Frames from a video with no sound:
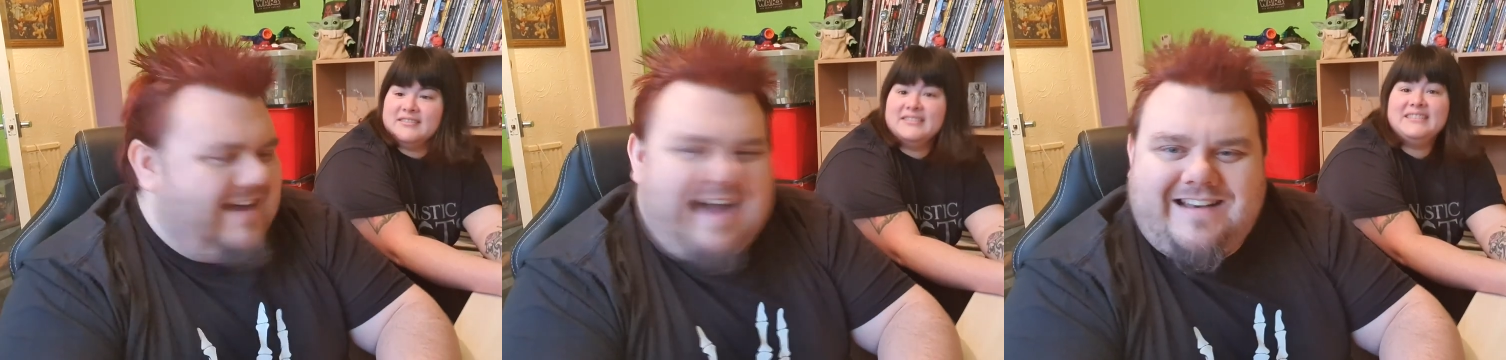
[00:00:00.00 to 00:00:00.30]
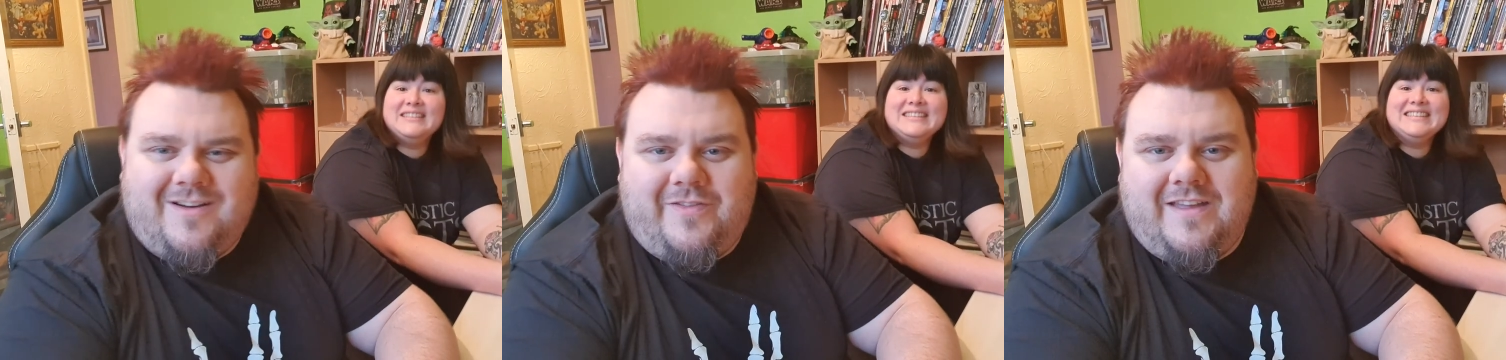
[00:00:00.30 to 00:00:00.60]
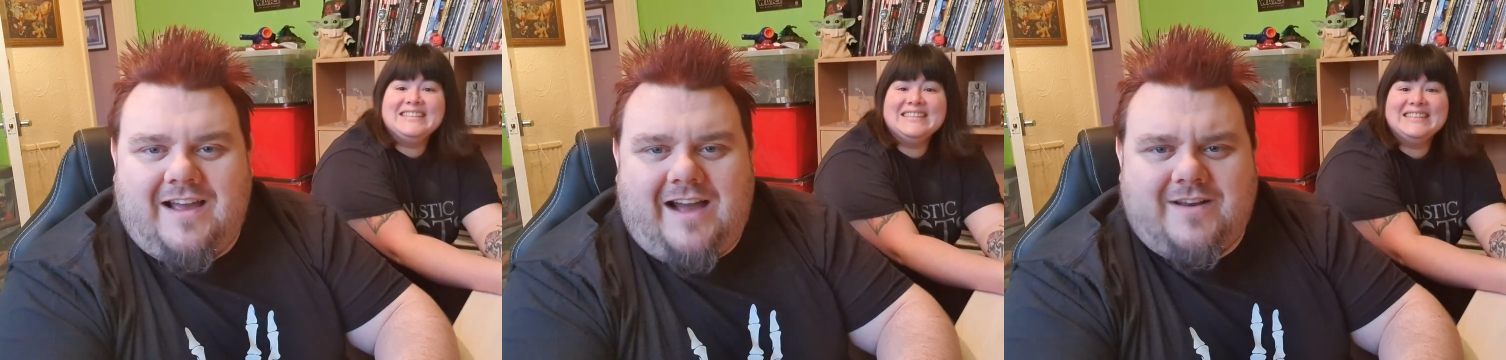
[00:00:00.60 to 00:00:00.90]
Speaker 1: I don't
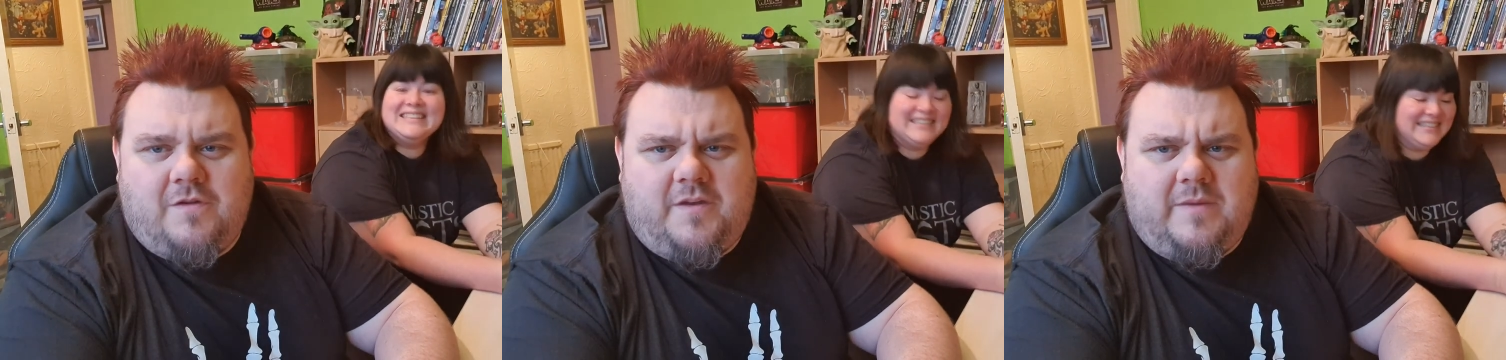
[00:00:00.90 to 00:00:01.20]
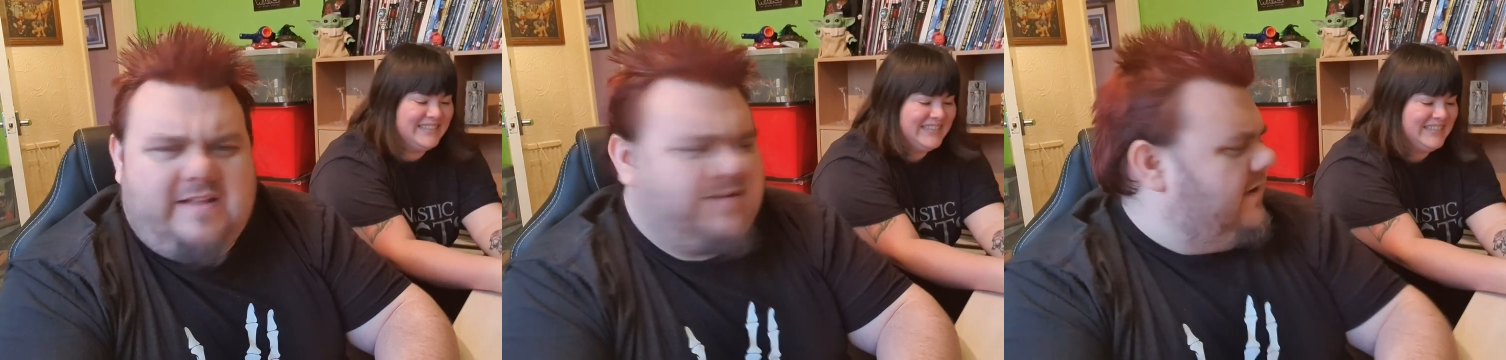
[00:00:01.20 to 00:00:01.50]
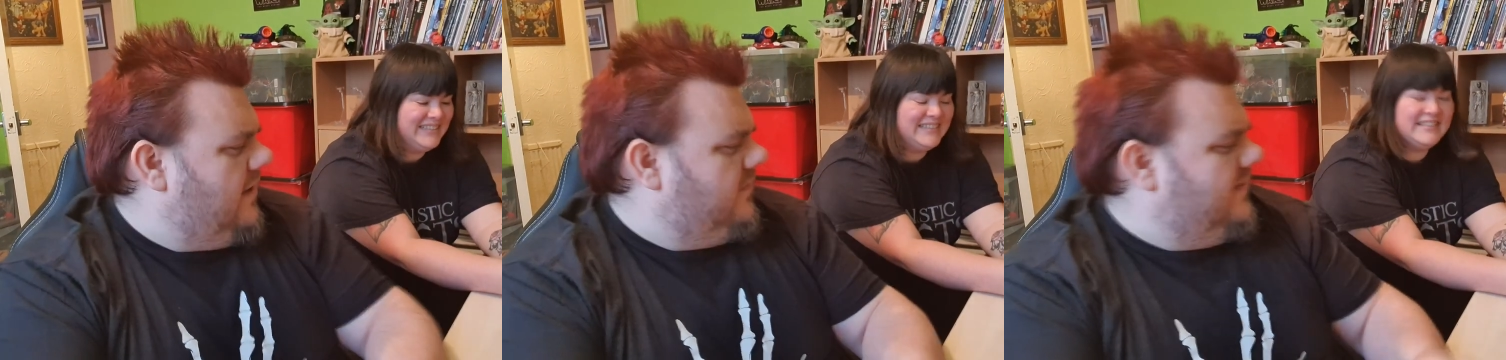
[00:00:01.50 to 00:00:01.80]
think I don't think we need to
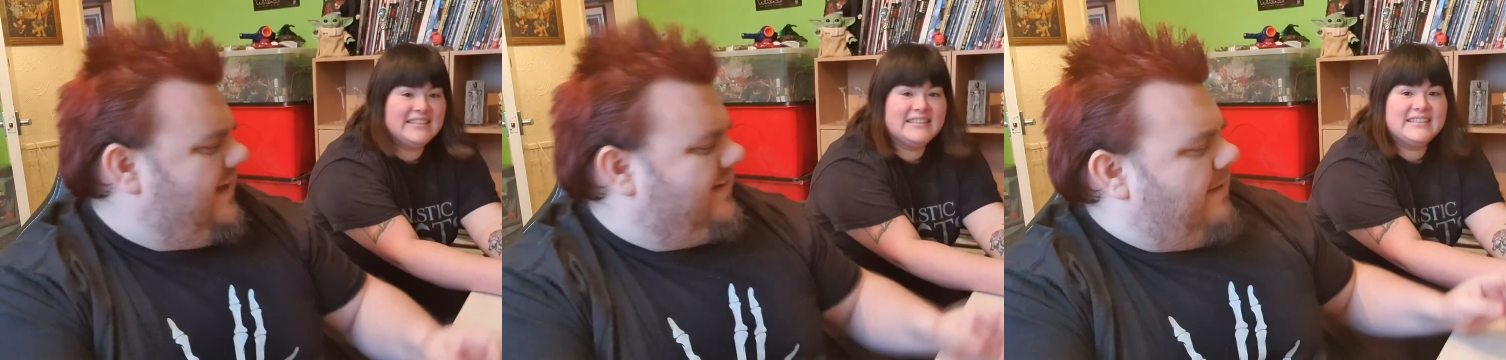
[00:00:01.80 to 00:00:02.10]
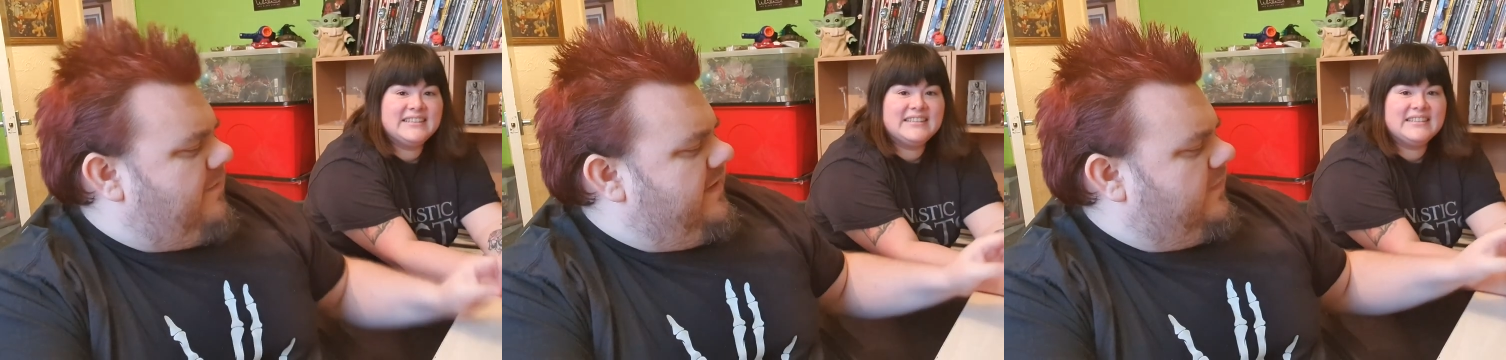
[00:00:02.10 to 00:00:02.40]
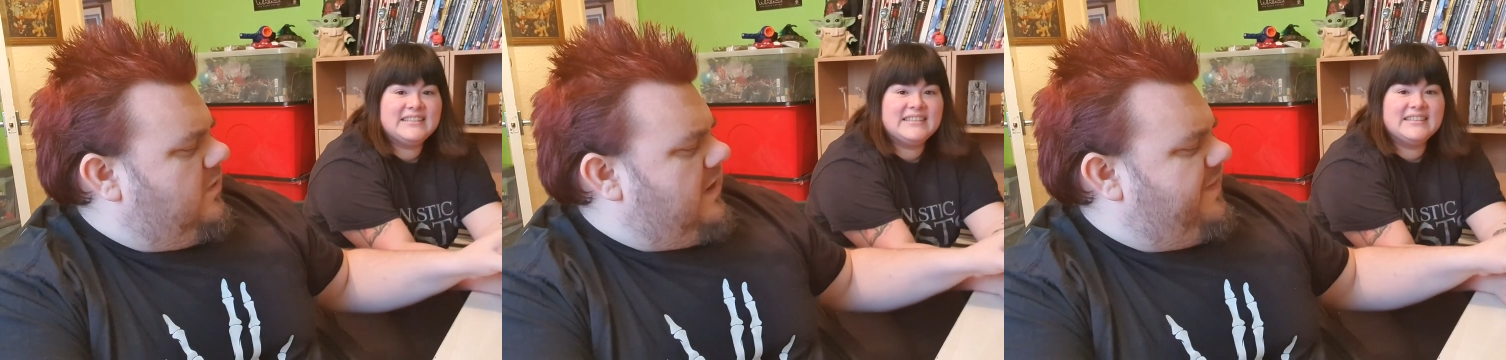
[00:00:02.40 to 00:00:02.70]
go down to the desk cam on this one.